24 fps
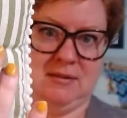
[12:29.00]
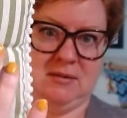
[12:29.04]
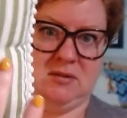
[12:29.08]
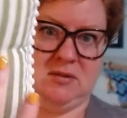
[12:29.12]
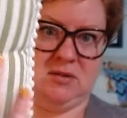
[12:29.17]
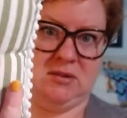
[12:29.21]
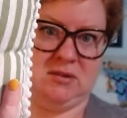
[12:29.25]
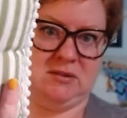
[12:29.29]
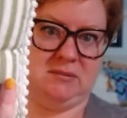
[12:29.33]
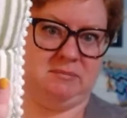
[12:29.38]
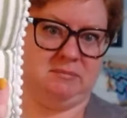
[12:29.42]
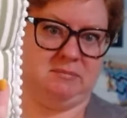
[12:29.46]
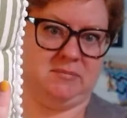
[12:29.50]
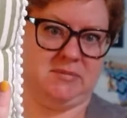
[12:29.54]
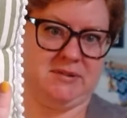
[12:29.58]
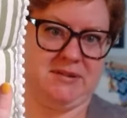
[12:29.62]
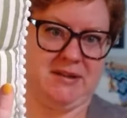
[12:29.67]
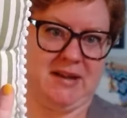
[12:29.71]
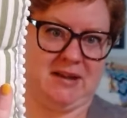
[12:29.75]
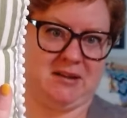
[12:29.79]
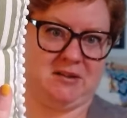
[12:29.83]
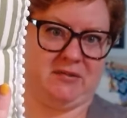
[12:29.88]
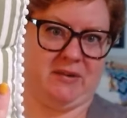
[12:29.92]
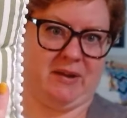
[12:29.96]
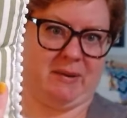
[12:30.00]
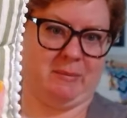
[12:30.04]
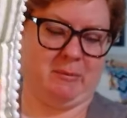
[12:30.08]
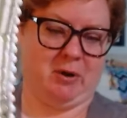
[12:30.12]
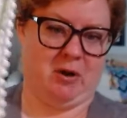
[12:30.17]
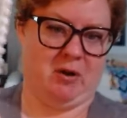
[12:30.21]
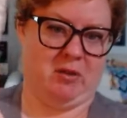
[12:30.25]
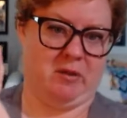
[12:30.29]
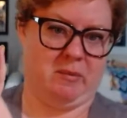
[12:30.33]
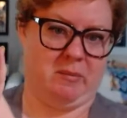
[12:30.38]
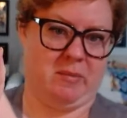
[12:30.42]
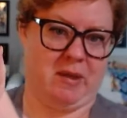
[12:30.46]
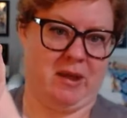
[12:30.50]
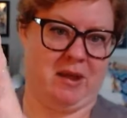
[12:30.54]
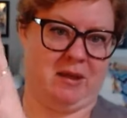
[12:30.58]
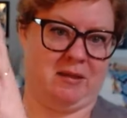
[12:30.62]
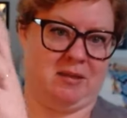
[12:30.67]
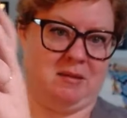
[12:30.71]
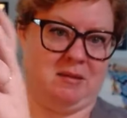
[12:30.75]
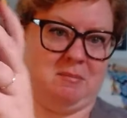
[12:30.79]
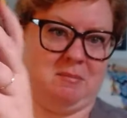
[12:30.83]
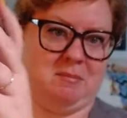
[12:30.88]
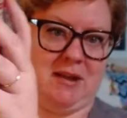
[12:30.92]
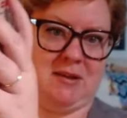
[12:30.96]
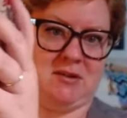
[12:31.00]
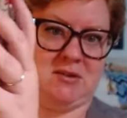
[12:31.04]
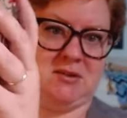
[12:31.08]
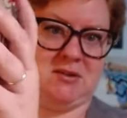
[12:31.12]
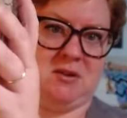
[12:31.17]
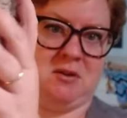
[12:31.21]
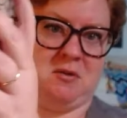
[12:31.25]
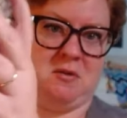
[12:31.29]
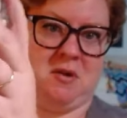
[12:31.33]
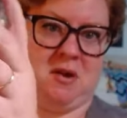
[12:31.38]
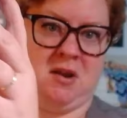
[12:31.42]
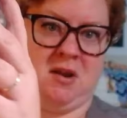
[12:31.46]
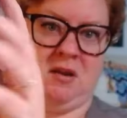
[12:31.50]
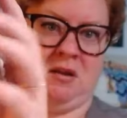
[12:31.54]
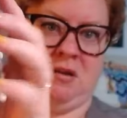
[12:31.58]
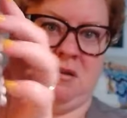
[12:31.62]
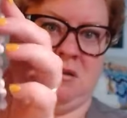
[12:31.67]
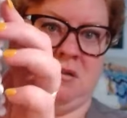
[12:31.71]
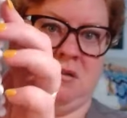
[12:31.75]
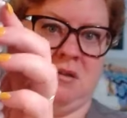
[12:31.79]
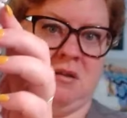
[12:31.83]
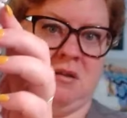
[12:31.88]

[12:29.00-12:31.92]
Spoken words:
just some stash fabric on the back that matches the green.